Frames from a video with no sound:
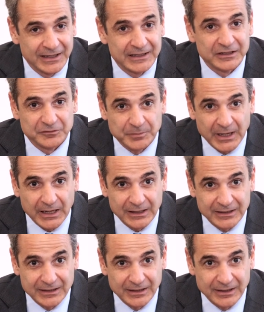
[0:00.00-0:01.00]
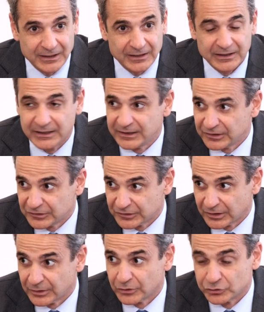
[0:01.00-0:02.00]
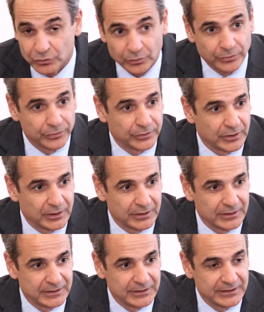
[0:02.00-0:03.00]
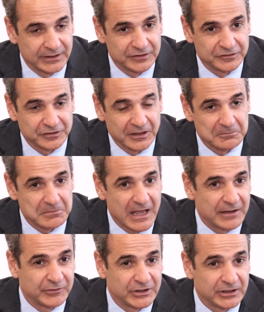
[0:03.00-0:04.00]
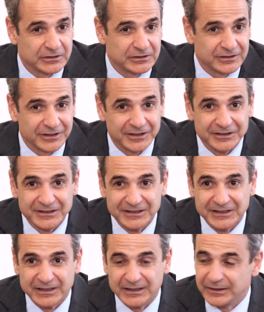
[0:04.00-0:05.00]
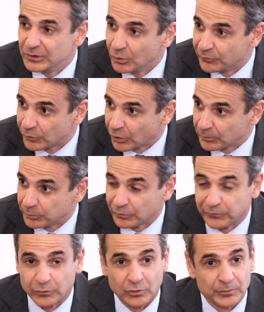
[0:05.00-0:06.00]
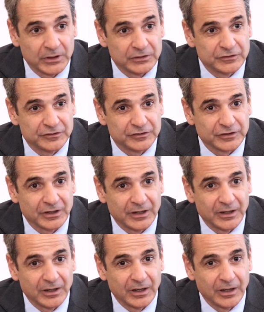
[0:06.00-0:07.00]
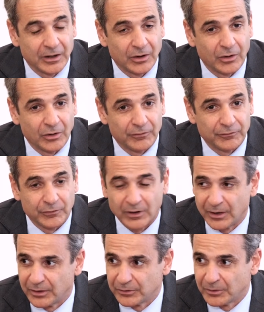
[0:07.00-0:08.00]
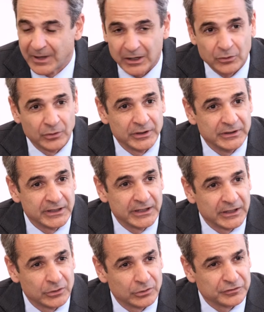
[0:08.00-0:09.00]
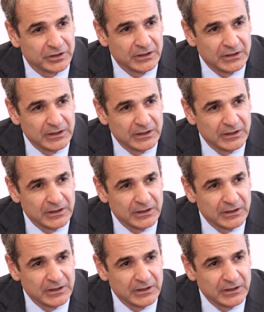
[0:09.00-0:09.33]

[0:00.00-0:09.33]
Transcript: is back is the truth. it is evident in the overall performance of the macro indicators.